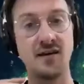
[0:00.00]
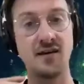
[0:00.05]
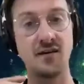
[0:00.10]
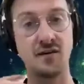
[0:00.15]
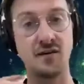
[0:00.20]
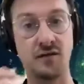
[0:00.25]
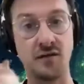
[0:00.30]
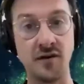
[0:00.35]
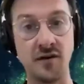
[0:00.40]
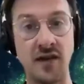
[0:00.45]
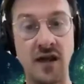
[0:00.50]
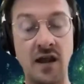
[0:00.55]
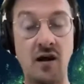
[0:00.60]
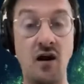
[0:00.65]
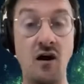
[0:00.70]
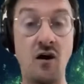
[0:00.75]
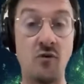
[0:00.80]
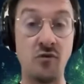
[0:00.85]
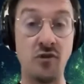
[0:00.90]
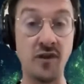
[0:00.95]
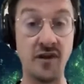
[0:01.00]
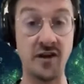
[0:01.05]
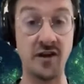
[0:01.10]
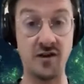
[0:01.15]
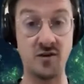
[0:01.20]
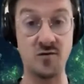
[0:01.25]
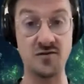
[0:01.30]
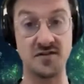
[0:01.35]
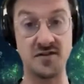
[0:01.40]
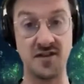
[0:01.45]
look at
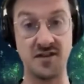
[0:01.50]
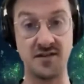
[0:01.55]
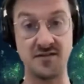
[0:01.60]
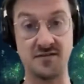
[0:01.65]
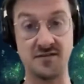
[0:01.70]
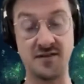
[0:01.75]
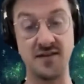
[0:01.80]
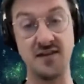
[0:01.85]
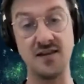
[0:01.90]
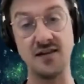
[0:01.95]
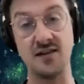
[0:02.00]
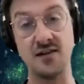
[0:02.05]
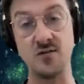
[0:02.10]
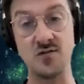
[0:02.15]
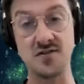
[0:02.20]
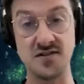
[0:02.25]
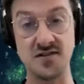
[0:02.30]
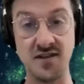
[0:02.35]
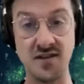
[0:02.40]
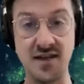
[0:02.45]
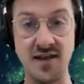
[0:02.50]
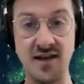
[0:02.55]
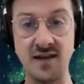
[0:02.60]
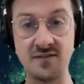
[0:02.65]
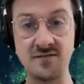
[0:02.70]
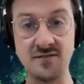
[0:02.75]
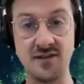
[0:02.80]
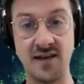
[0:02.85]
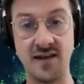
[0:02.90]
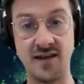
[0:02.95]
USD and
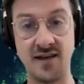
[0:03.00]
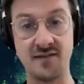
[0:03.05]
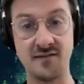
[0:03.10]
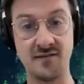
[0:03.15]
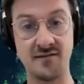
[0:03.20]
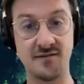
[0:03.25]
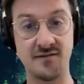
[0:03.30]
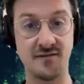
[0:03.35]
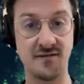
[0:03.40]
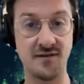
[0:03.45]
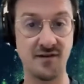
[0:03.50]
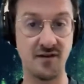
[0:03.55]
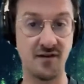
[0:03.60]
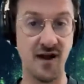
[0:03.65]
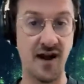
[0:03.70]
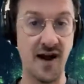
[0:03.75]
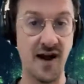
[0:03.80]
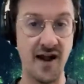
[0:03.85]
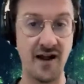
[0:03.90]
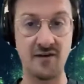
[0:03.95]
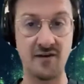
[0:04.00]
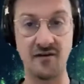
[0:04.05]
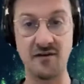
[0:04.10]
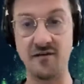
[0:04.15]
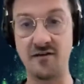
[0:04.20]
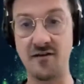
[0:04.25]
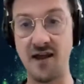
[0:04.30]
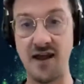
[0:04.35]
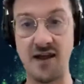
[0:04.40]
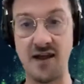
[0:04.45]
USDN and
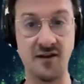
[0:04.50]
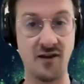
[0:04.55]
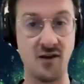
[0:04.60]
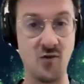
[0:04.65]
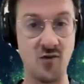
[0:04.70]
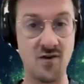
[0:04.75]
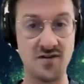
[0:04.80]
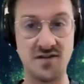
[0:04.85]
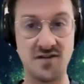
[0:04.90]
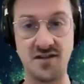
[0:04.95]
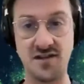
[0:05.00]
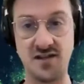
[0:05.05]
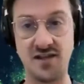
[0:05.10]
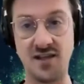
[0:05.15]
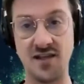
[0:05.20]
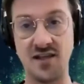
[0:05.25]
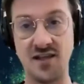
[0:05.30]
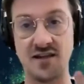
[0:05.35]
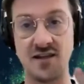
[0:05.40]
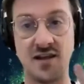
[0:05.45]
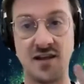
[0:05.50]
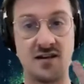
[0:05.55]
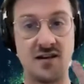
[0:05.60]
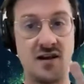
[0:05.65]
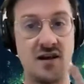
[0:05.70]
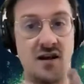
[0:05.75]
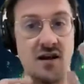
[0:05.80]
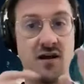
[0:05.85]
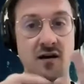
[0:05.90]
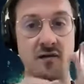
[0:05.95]
iron and UST and like
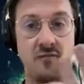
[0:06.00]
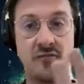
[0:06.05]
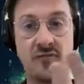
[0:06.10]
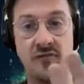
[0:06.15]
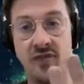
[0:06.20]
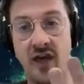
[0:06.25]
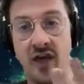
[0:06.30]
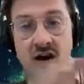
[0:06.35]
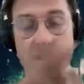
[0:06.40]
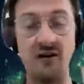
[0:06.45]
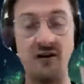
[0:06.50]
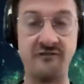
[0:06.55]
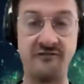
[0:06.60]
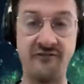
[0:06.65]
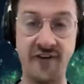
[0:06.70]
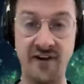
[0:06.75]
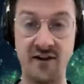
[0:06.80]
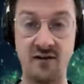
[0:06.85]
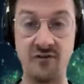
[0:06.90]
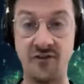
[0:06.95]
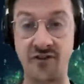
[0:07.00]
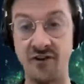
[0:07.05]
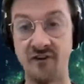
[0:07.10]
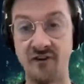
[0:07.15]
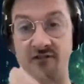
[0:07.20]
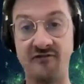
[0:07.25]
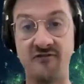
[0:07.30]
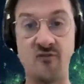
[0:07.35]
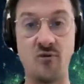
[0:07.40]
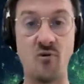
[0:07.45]
they all failed,
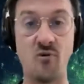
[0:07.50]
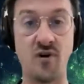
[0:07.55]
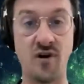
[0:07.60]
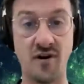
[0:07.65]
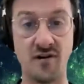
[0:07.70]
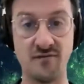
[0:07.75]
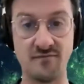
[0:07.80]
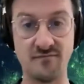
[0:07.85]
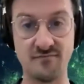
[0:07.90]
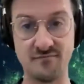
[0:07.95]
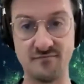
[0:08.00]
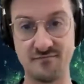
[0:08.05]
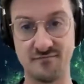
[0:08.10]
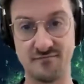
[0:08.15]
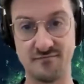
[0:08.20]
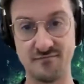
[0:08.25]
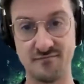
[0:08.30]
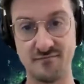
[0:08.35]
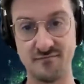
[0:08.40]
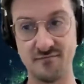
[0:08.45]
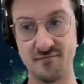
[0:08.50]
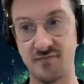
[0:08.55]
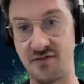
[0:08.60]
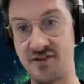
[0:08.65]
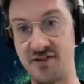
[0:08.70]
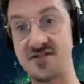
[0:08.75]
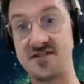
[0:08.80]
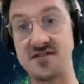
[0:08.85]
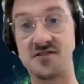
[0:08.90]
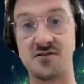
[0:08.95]
therefore
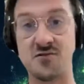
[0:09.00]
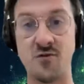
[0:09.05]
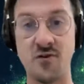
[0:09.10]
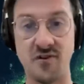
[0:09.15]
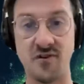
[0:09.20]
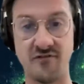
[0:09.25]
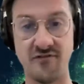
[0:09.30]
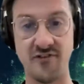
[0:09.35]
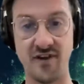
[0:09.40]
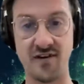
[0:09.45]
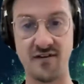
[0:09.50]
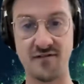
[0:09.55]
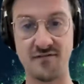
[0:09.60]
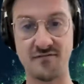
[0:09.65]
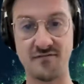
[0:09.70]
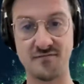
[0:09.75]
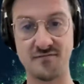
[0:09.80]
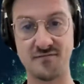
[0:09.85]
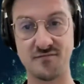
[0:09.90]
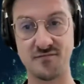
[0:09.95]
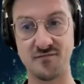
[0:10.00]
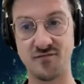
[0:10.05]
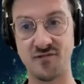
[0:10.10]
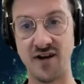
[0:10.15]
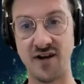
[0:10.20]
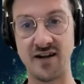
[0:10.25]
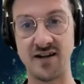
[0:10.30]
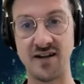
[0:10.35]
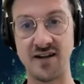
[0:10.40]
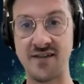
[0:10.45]
this is going to fail,
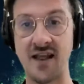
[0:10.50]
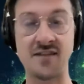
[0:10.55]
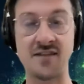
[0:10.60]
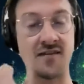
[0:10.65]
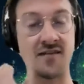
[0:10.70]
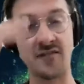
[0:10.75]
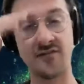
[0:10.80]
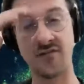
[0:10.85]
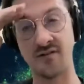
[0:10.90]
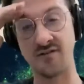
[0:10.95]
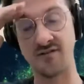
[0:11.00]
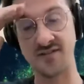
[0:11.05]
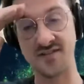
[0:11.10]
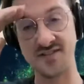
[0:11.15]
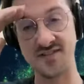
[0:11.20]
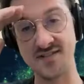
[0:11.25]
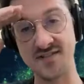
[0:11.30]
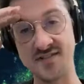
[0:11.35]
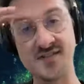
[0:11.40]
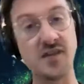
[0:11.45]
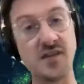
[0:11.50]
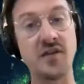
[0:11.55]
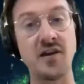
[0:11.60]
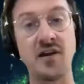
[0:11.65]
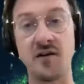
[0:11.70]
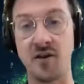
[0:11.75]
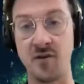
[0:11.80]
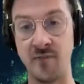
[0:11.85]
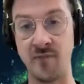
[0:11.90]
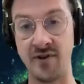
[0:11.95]
right? Like that's a silly
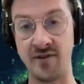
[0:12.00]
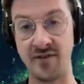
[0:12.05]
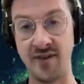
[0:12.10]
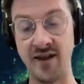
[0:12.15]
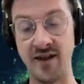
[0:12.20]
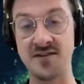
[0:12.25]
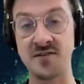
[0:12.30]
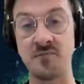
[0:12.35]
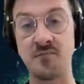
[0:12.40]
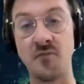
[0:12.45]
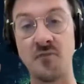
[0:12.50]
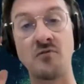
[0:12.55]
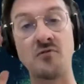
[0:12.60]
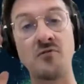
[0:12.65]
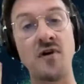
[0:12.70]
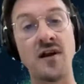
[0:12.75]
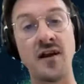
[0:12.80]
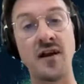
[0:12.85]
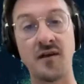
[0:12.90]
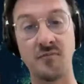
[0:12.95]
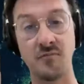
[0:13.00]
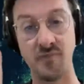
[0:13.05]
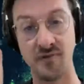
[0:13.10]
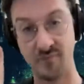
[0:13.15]
argument. That is a moronic